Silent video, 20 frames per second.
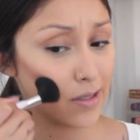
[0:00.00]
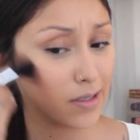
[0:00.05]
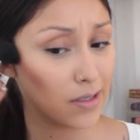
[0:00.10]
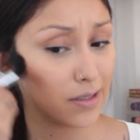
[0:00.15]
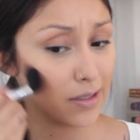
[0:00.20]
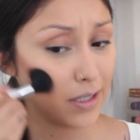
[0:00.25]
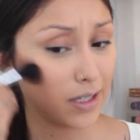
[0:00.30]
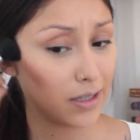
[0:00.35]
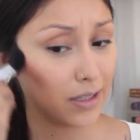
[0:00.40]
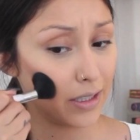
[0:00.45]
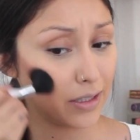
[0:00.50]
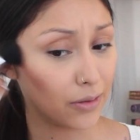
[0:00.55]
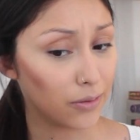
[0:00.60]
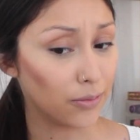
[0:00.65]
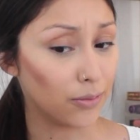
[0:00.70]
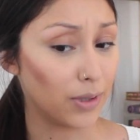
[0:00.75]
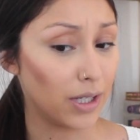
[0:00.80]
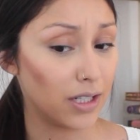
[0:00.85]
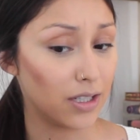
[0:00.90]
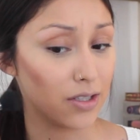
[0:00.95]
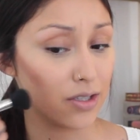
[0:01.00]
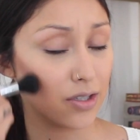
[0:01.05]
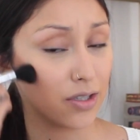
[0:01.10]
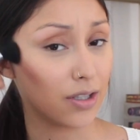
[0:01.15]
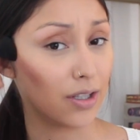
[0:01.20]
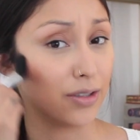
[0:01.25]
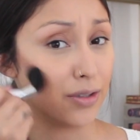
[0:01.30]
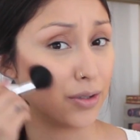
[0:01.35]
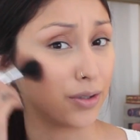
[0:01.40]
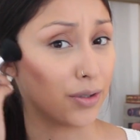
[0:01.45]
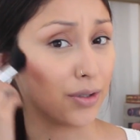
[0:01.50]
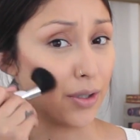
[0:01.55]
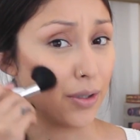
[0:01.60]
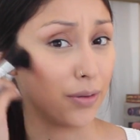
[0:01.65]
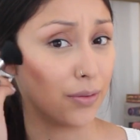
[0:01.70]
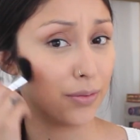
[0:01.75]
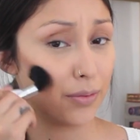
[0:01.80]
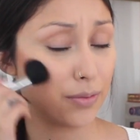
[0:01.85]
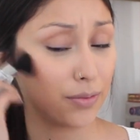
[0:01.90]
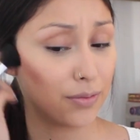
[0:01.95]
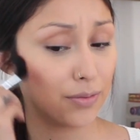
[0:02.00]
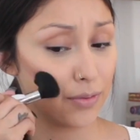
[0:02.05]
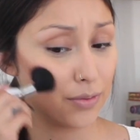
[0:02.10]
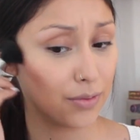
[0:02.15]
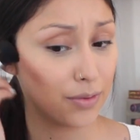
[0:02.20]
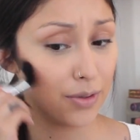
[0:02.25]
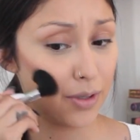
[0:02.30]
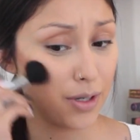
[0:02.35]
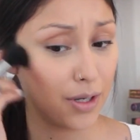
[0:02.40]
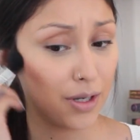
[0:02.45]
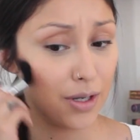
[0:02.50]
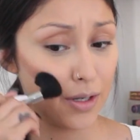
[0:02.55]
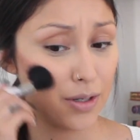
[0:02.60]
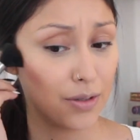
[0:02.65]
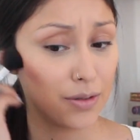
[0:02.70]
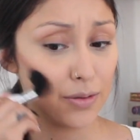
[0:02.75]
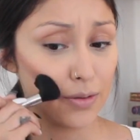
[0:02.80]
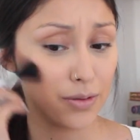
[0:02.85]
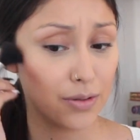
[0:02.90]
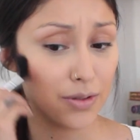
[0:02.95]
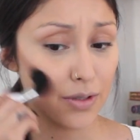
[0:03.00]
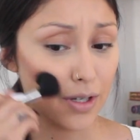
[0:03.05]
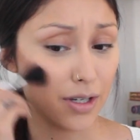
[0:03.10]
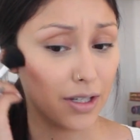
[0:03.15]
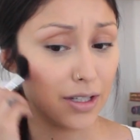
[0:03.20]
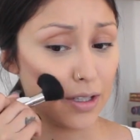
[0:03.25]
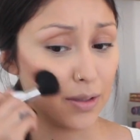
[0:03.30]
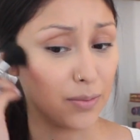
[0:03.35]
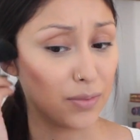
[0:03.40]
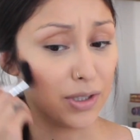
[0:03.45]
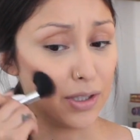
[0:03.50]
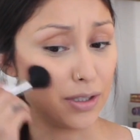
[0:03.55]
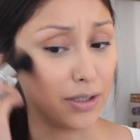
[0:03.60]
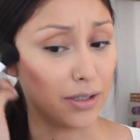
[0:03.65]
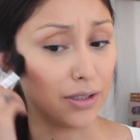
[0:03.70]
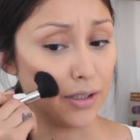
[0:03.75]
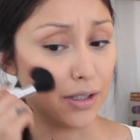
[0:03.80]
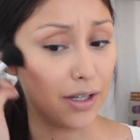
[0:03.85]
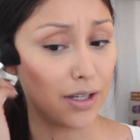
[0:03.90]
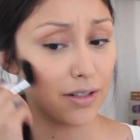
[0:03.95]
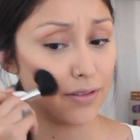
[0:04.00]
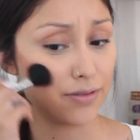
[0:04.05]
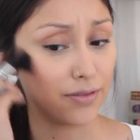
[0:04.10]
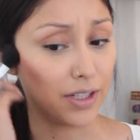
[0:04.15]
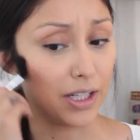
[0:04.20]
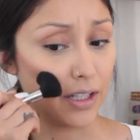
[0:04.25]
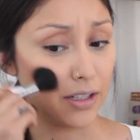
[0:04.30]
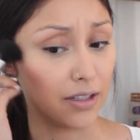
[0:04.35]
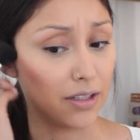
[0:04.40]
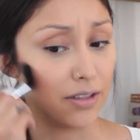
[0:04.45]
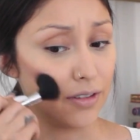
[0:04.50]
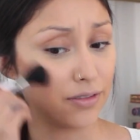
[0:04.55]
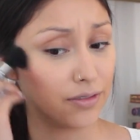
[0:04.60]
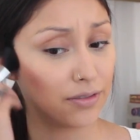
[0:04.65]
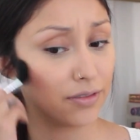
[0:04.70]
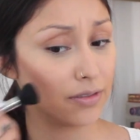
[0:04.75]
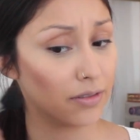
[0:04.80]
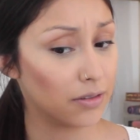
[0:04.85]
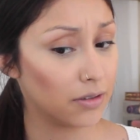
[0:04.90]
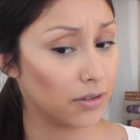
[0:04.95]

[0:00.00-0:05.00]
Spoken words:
It's got like a reddish undertone, which I am not a fan of.